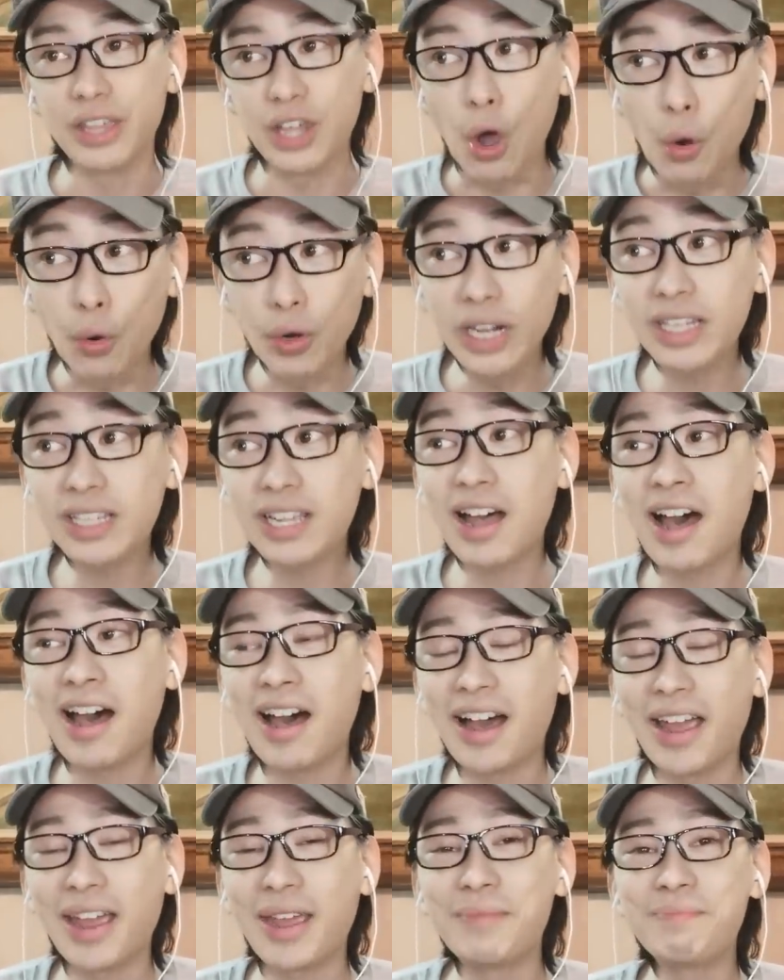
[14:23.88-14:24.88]
The only
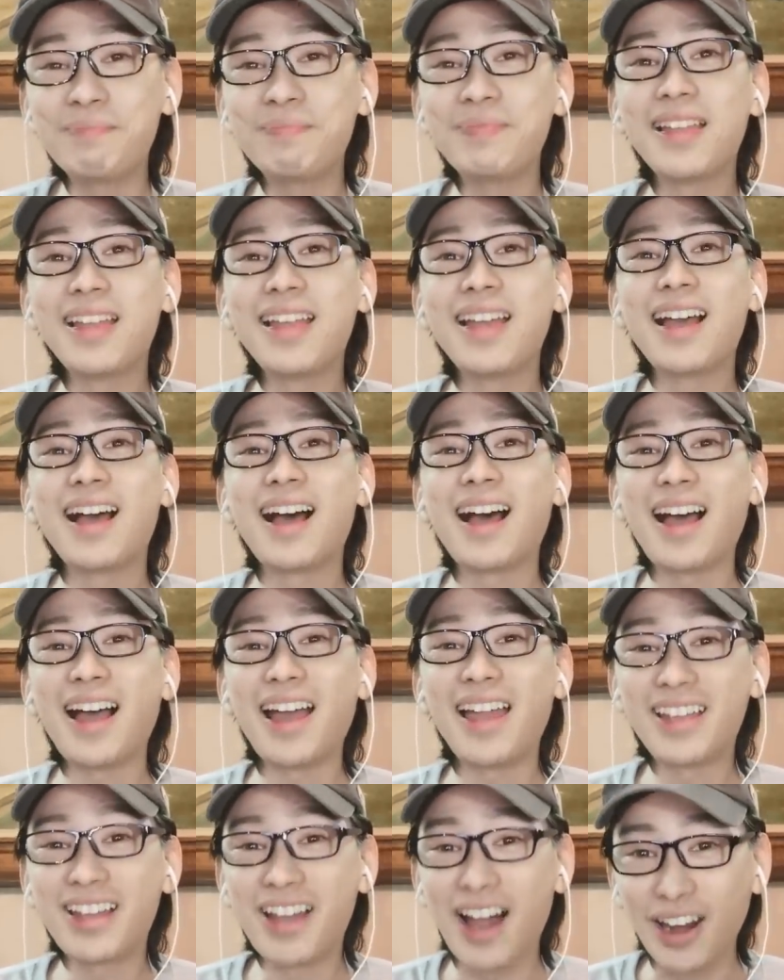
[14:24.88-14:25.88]
time
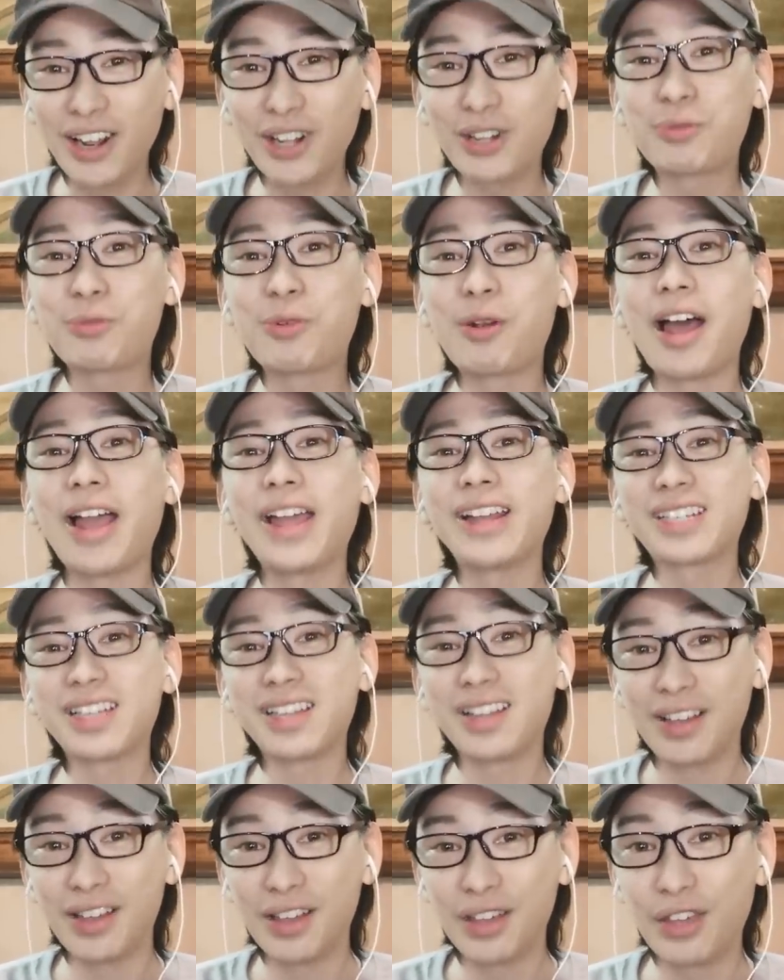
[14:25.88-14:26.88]
I got it
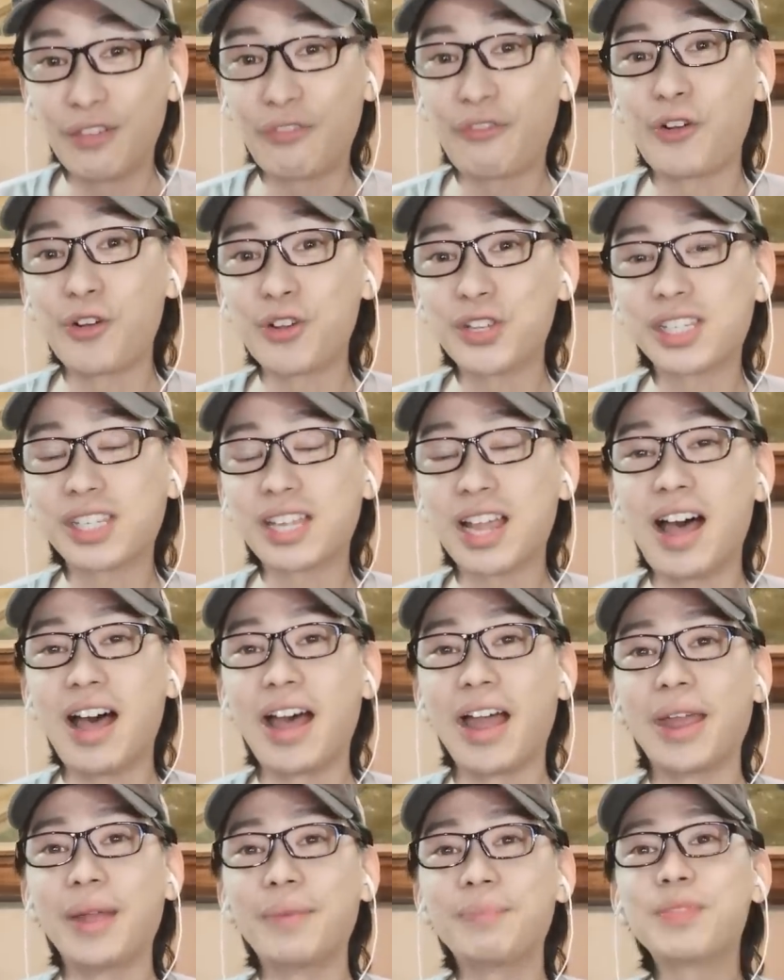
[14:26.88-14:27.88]
right the first
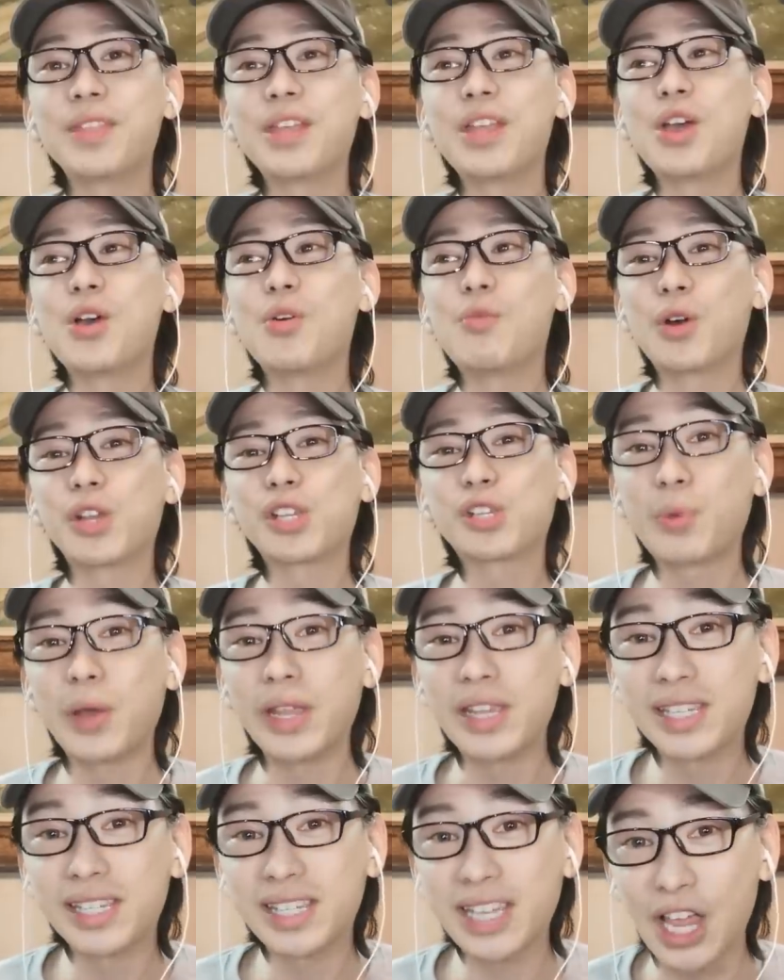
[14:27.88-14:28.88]
time was
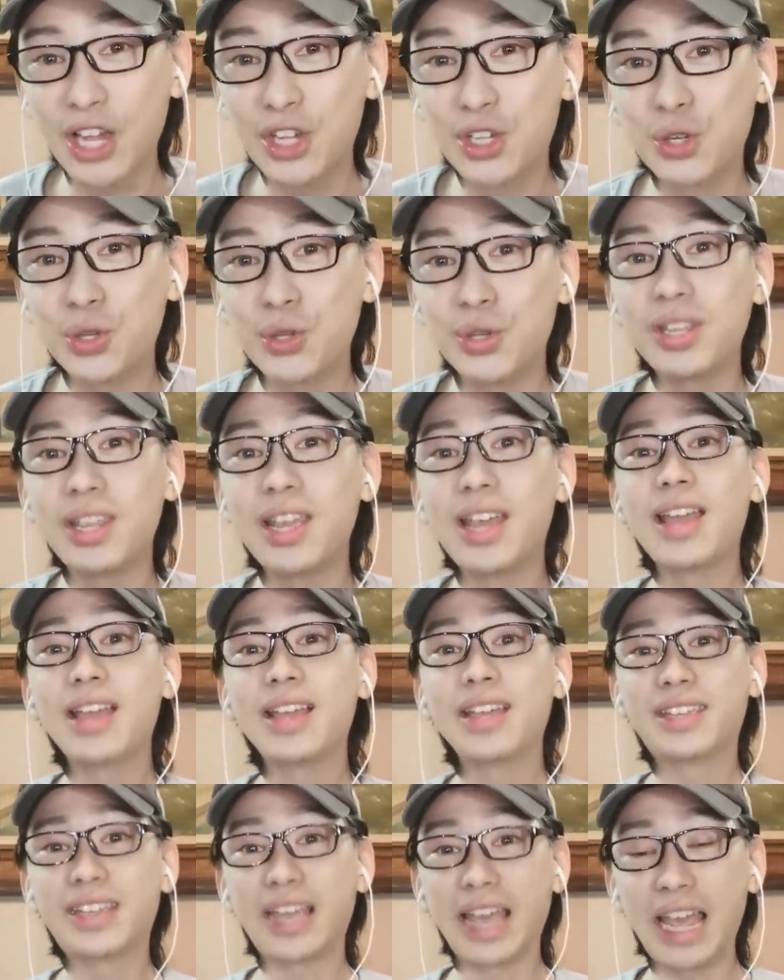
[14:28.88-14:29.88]
when Sejun
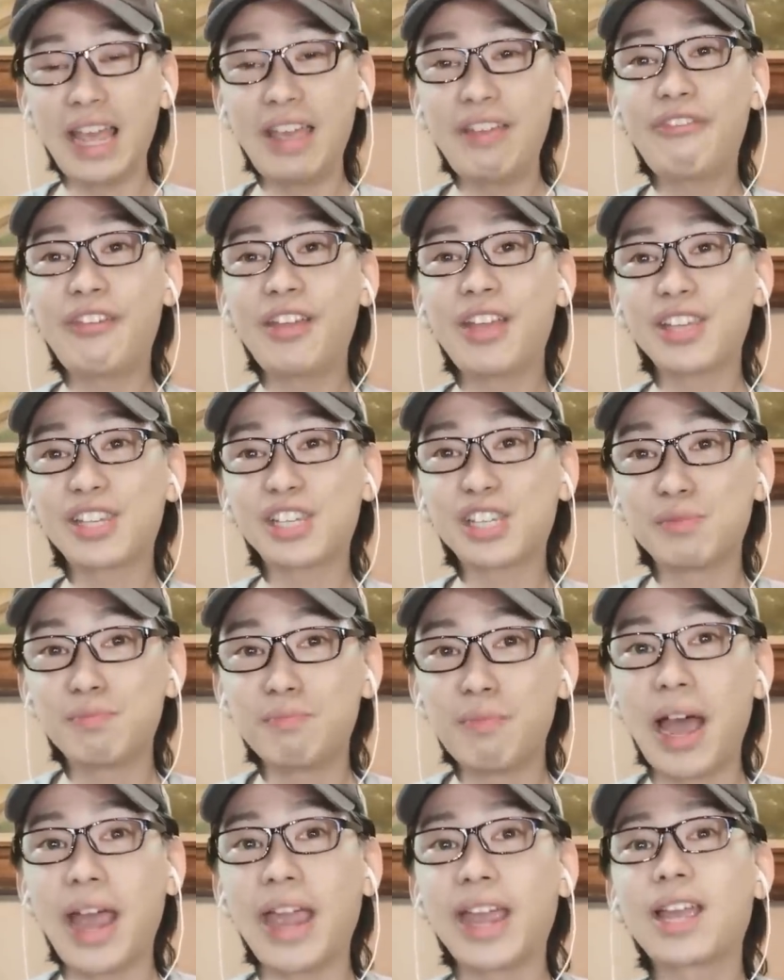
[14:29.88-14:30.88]
gave his
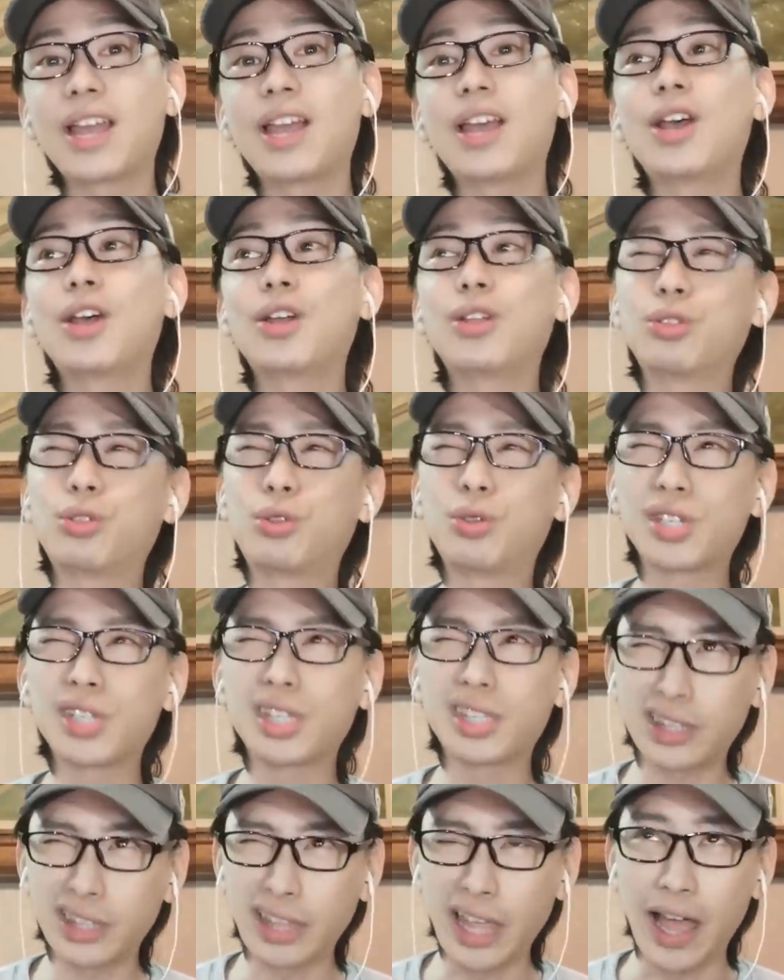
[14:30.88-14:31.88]
mic to
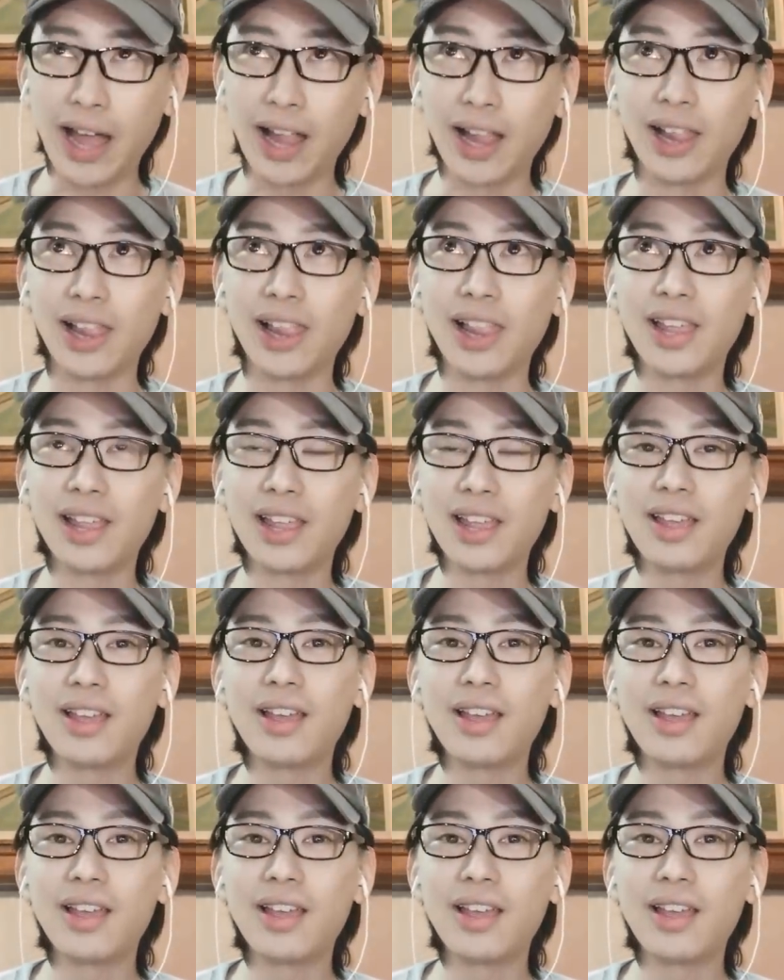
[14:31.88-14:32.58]
Stell.